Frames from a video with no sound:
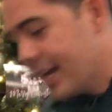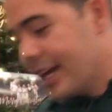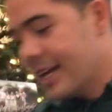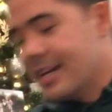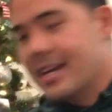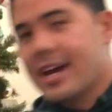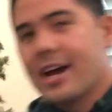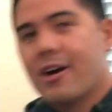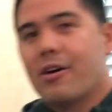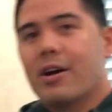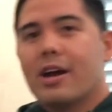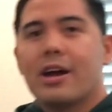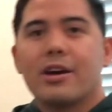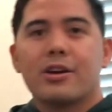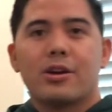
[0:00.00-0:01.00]
Now,
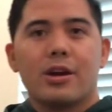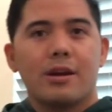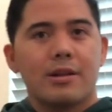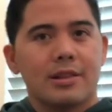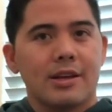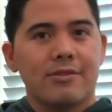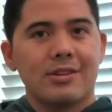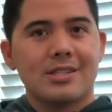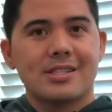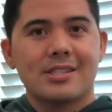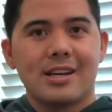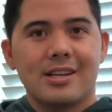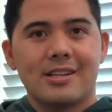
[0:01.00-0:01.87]
living in San